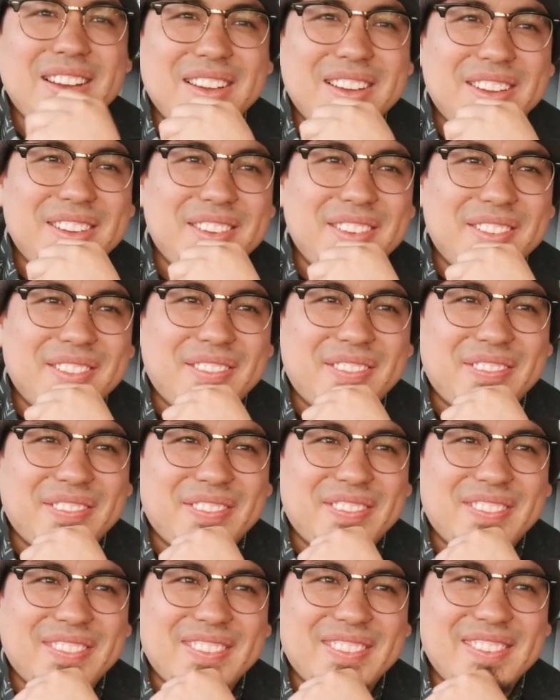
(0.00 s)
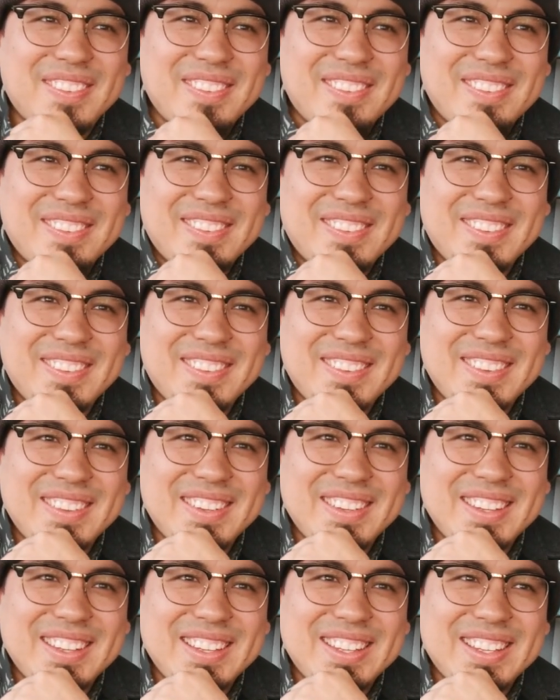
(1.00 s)

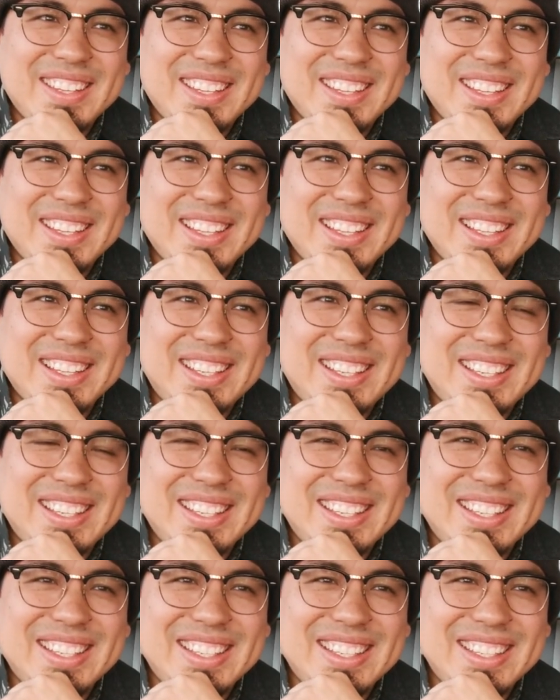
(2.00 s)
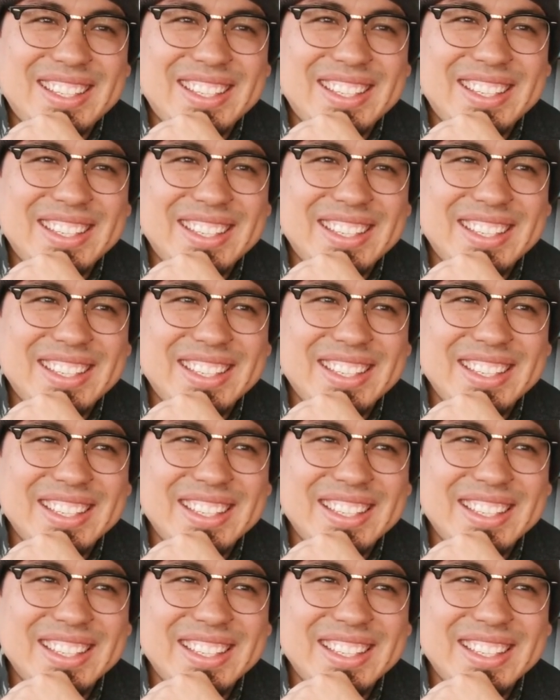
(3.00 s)
This person isn't speaking.